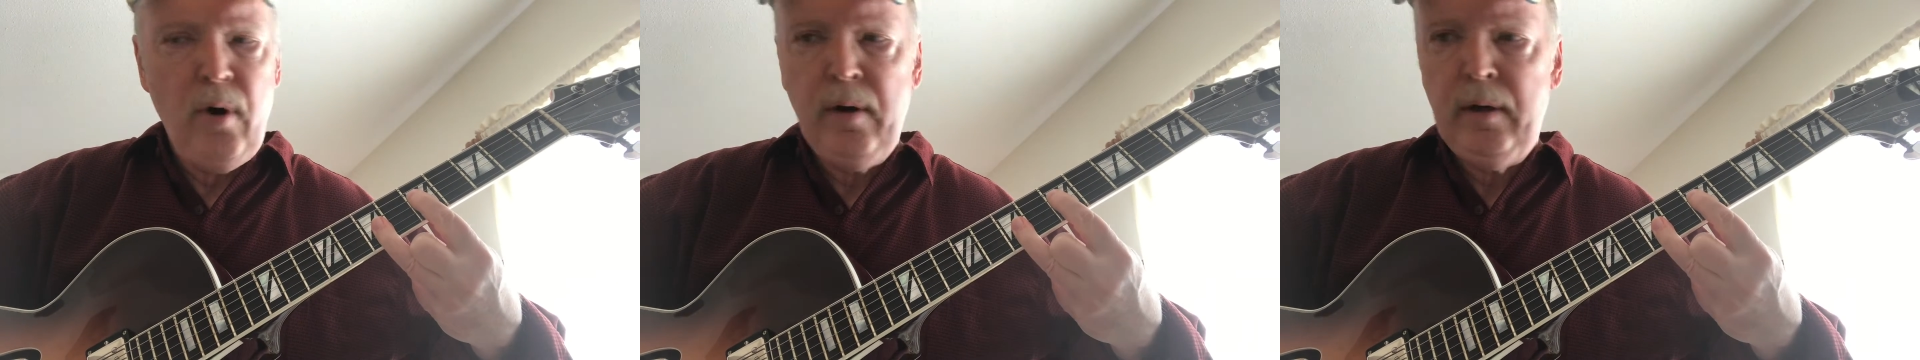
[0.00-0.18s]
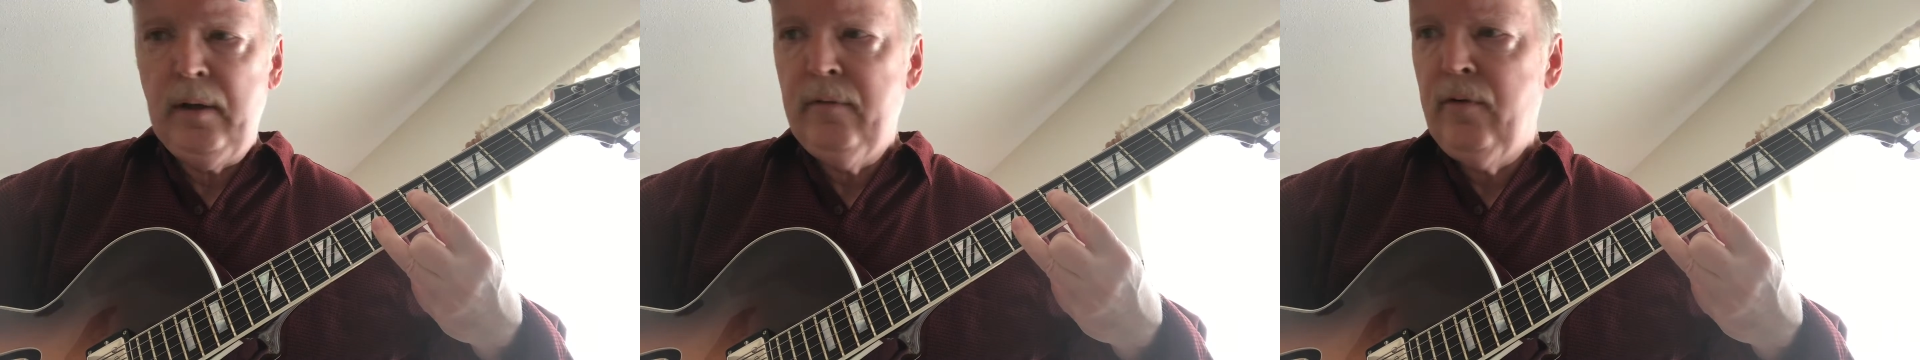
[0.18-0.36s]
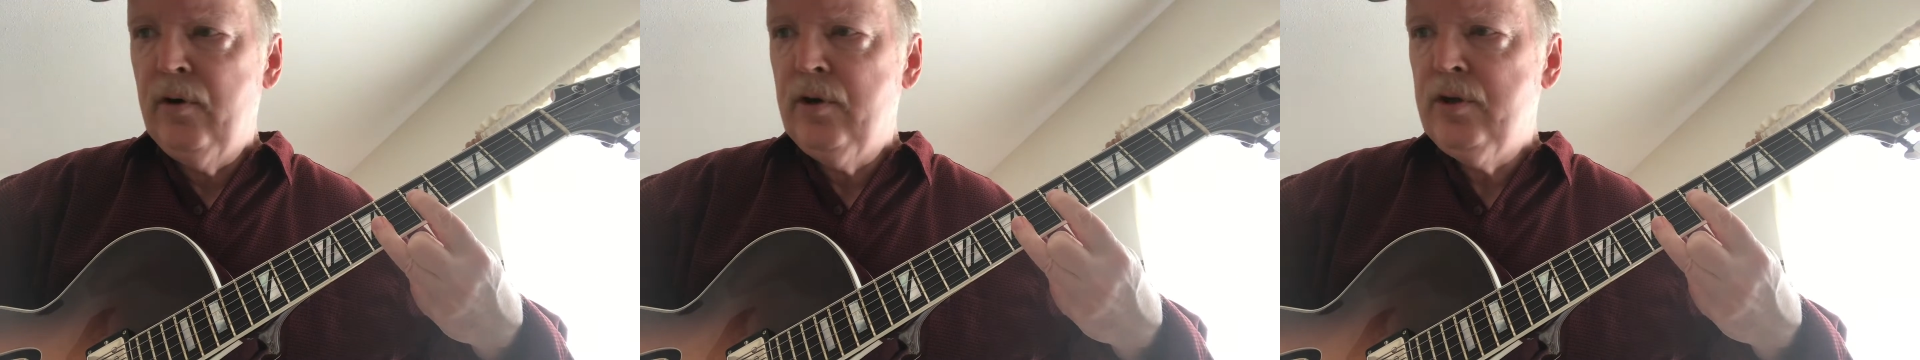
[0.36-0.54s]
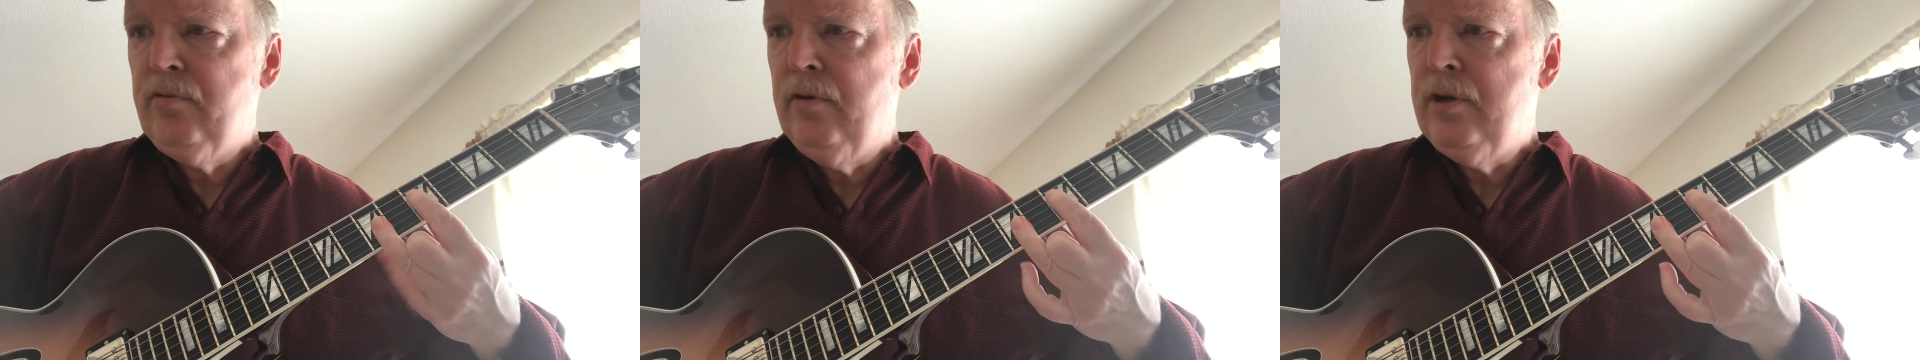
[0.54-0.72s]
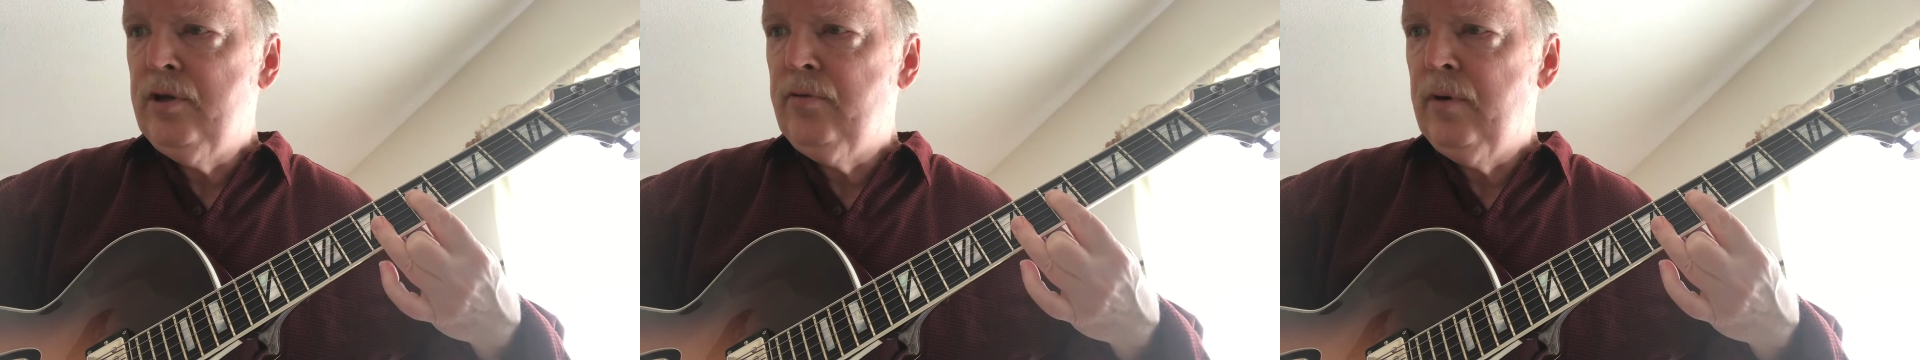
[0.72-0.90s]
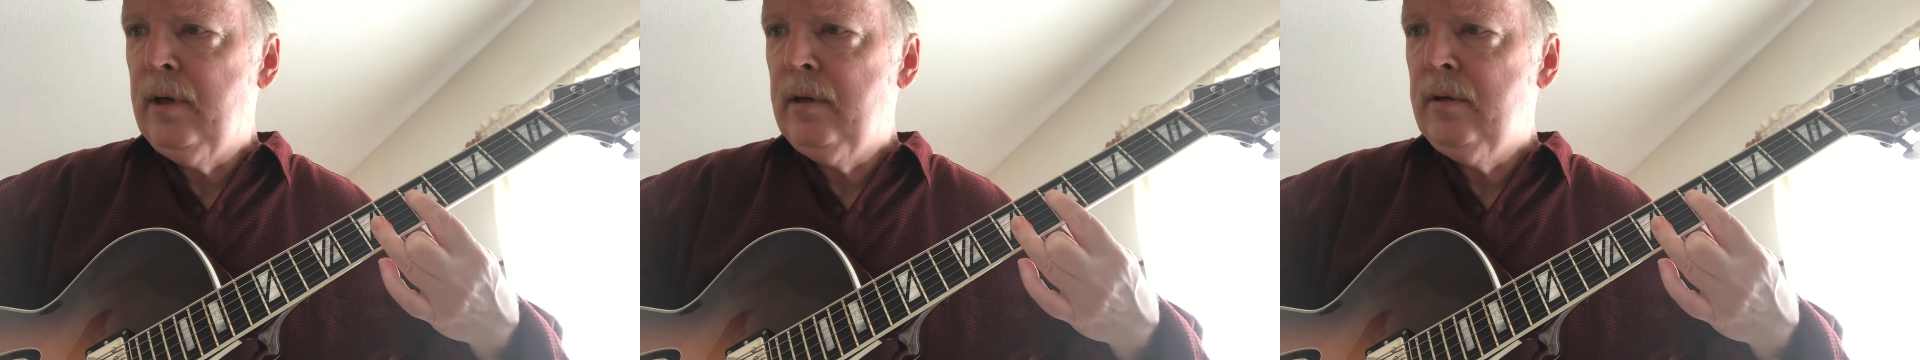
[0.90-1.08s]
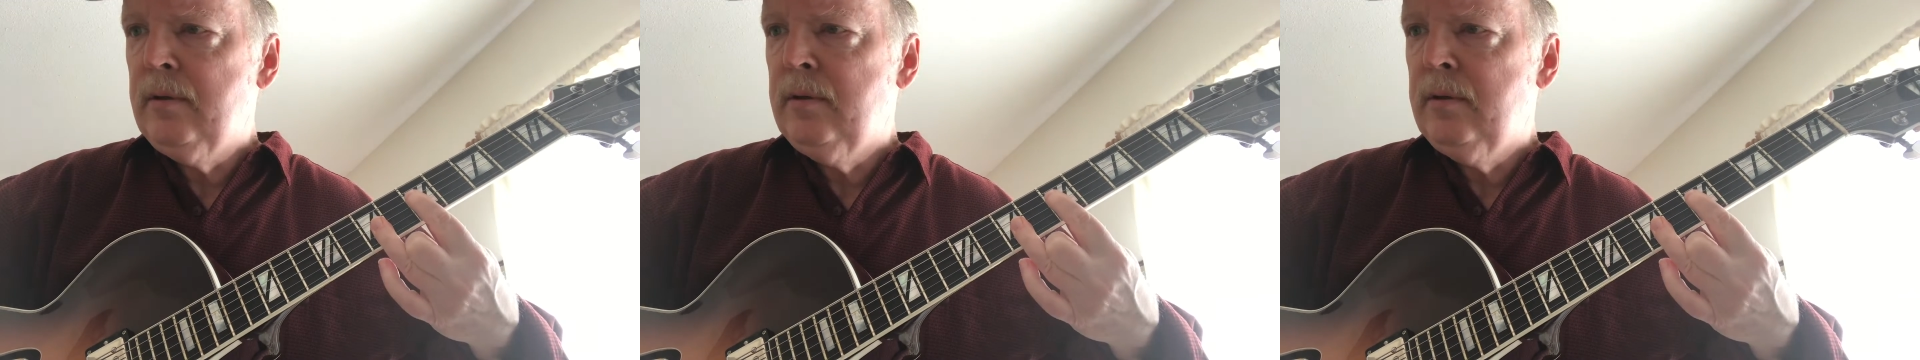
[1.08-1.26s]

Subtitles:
barring the first 3 strings.